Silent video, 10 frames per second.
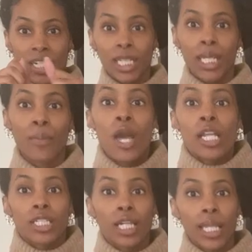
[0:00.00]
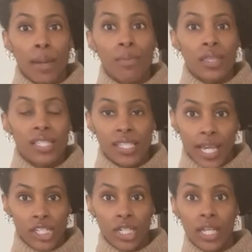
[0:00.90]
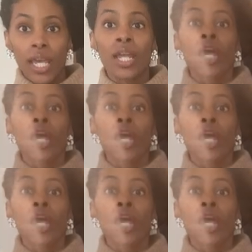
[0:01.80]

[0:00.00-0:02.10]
clip to clamp this section in.